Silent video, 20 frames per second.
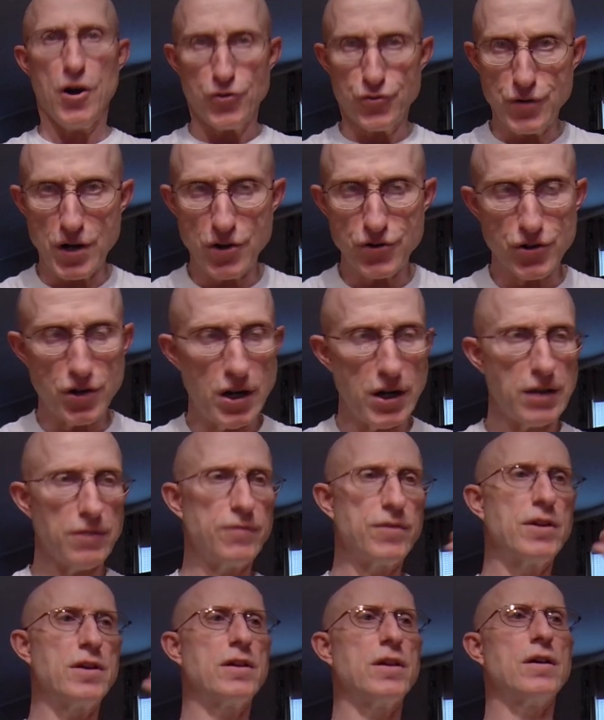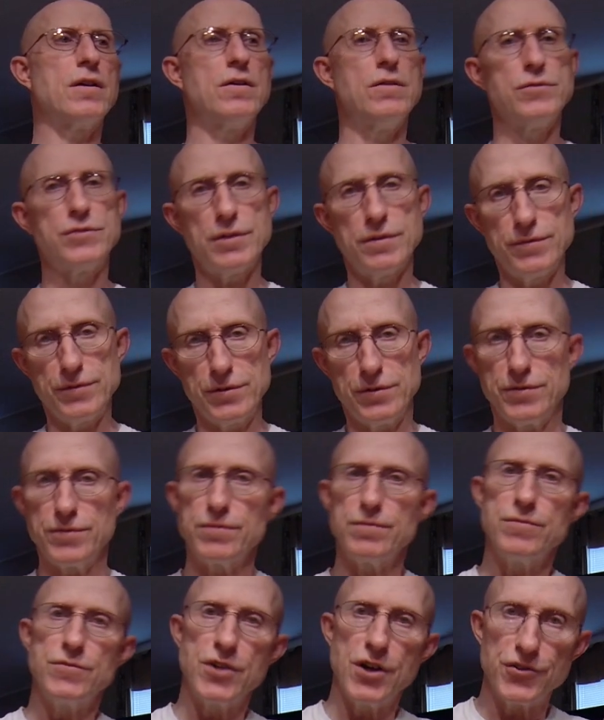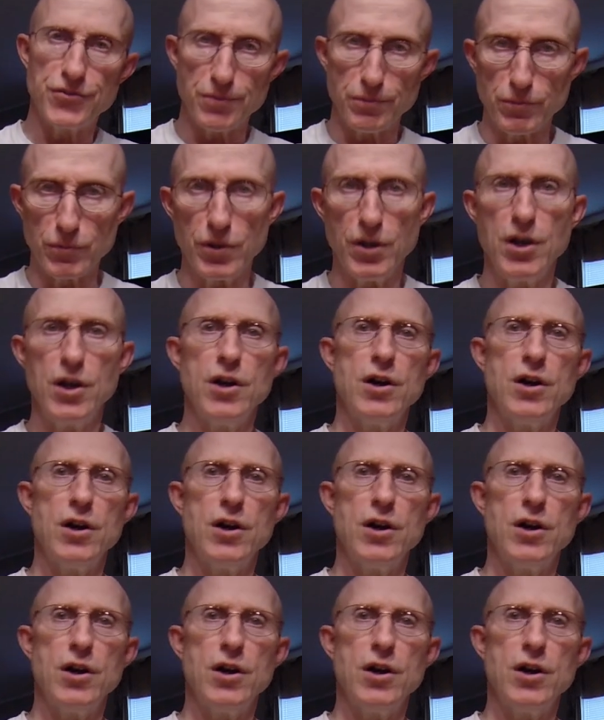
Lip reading: Treasure hunting videos. I've done some